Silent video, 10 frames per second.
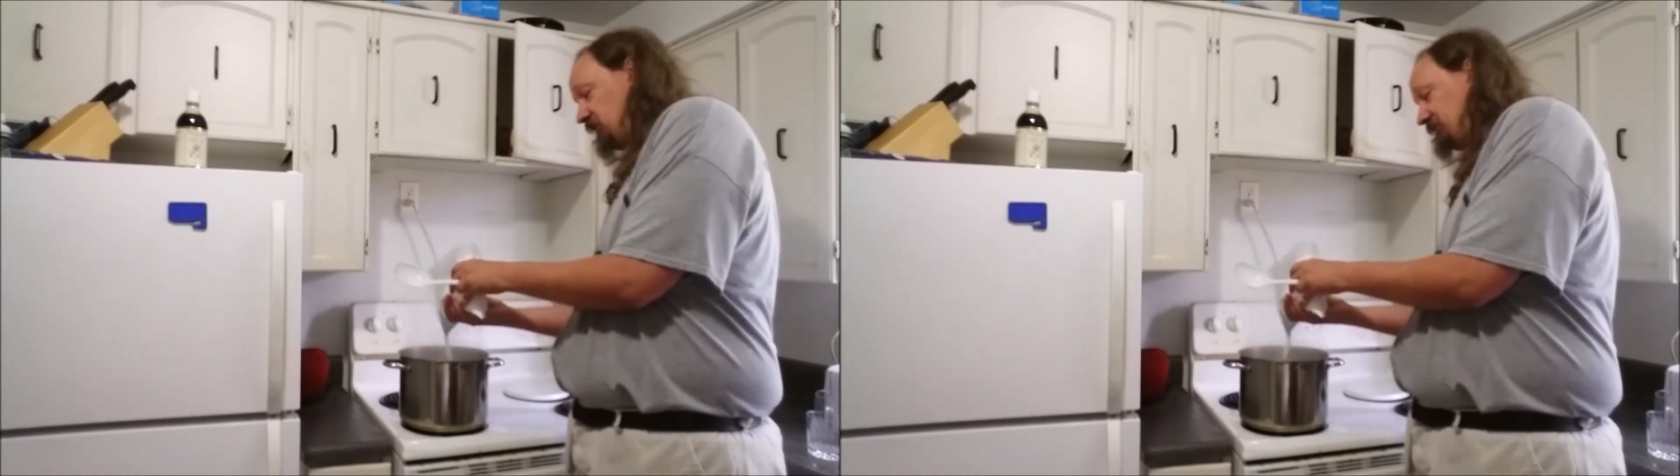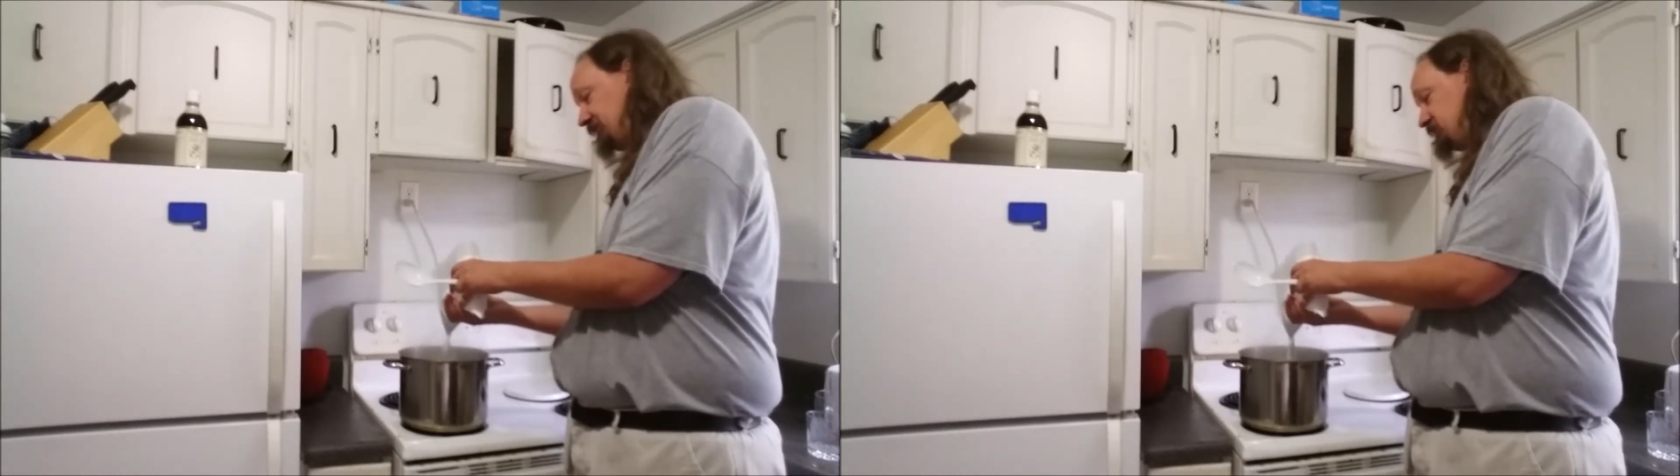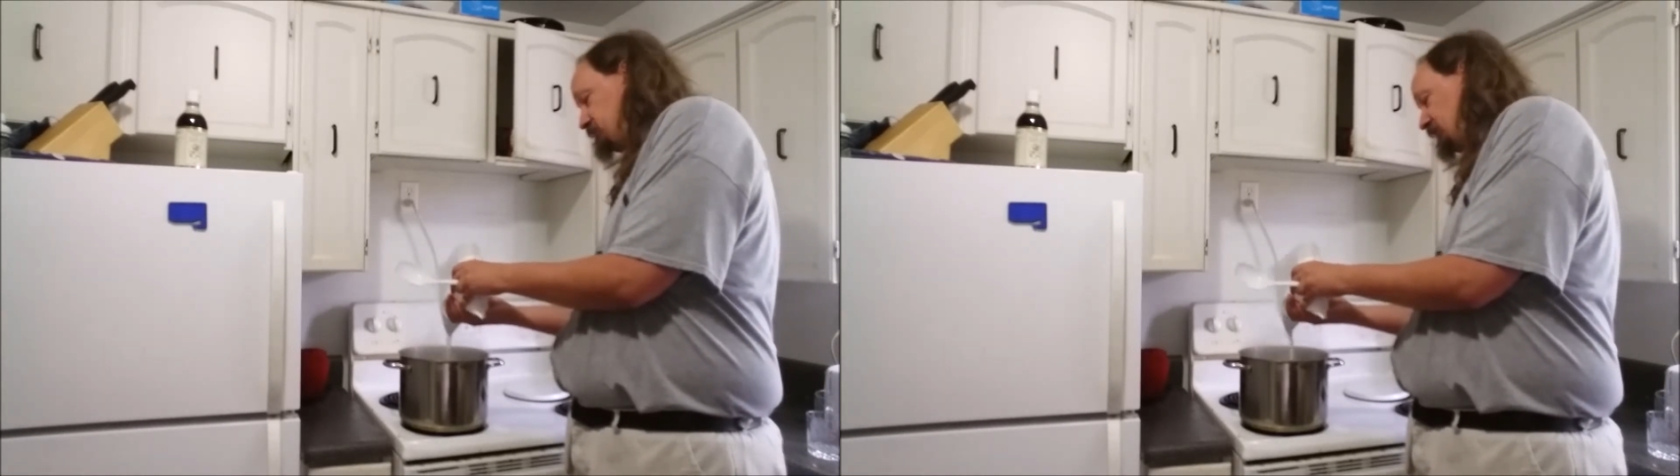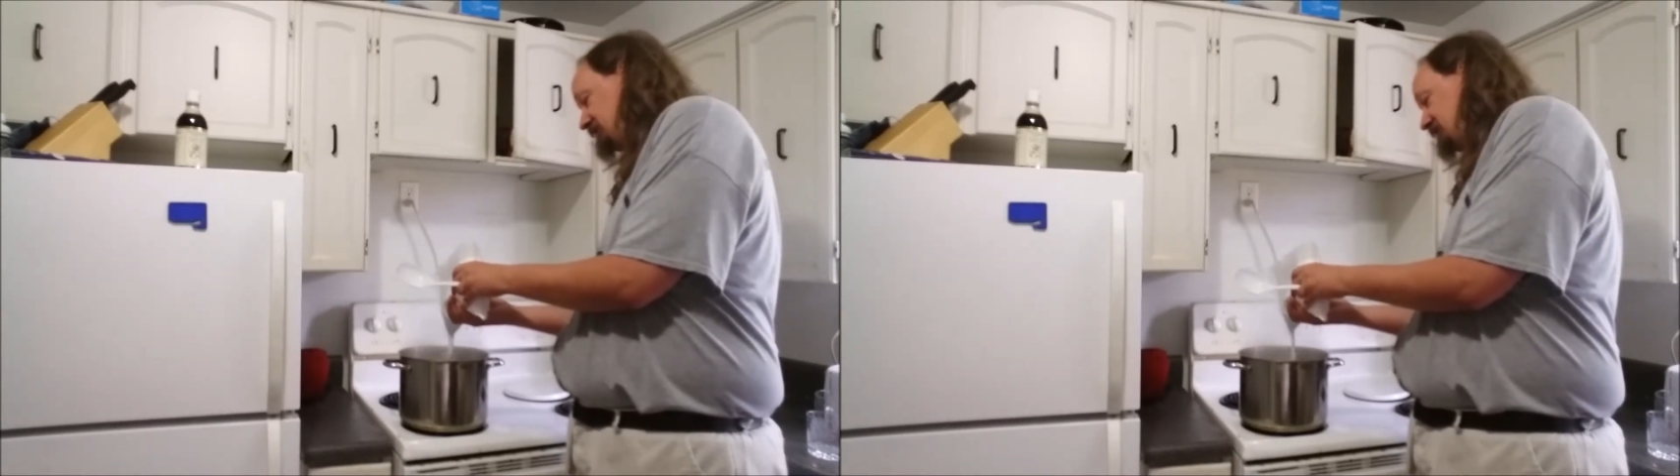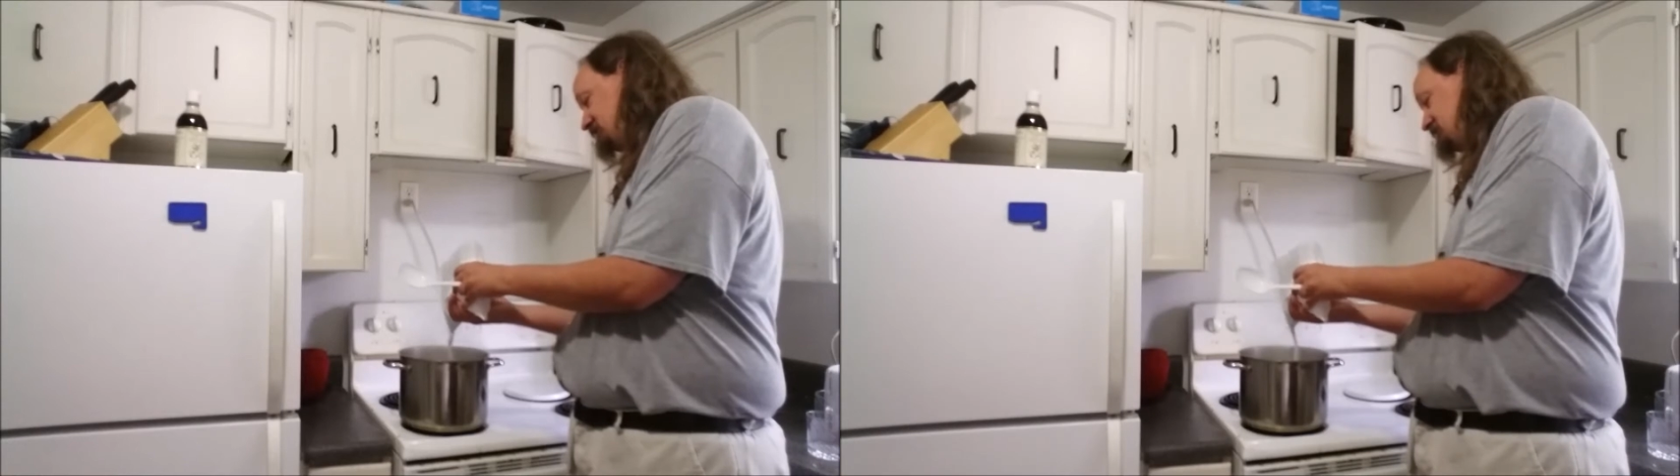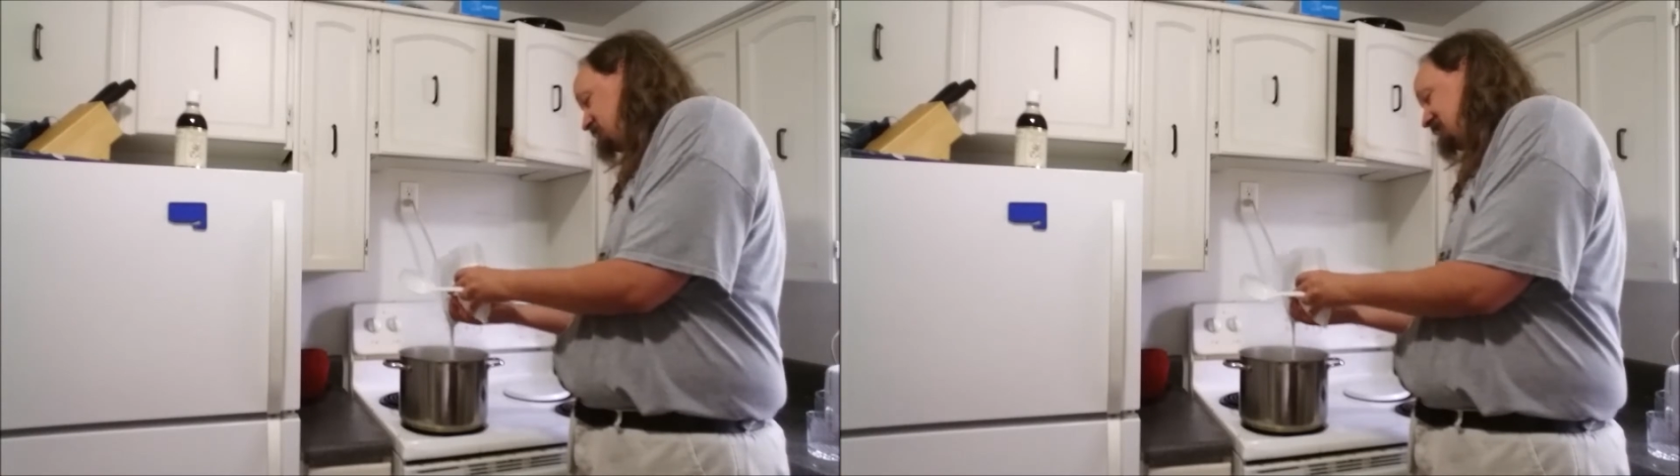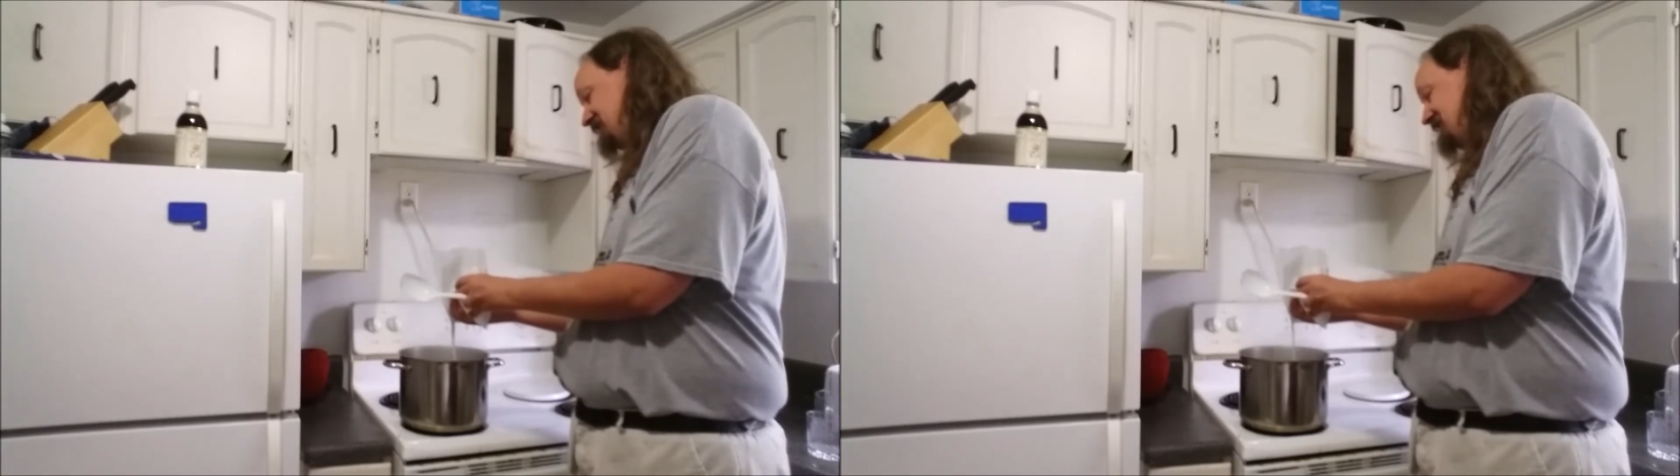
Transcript: off at this point because